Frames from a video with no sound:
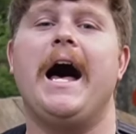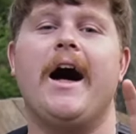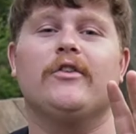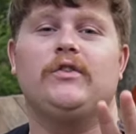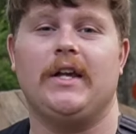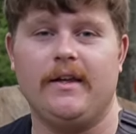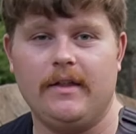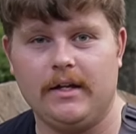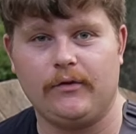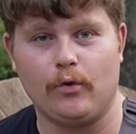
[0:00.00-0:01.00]
I'll say
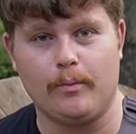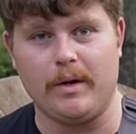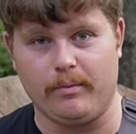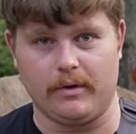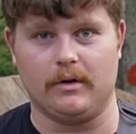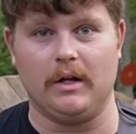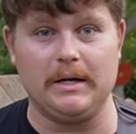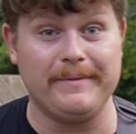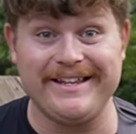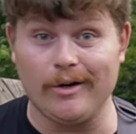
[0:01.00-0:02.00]
this for the people that are
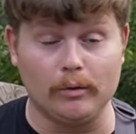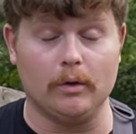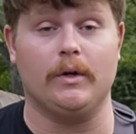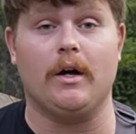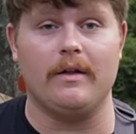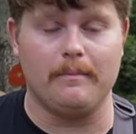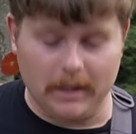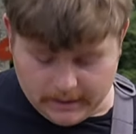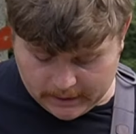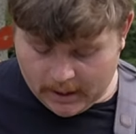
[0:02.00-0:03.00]
like me and don't know what all that
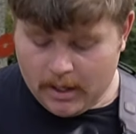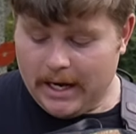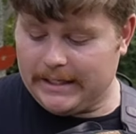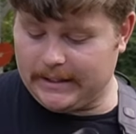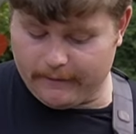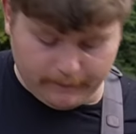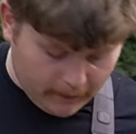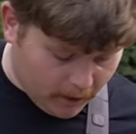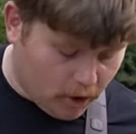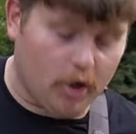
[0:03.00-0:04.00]
means. It's a
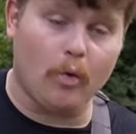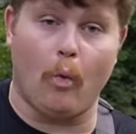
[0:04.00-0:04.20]
very good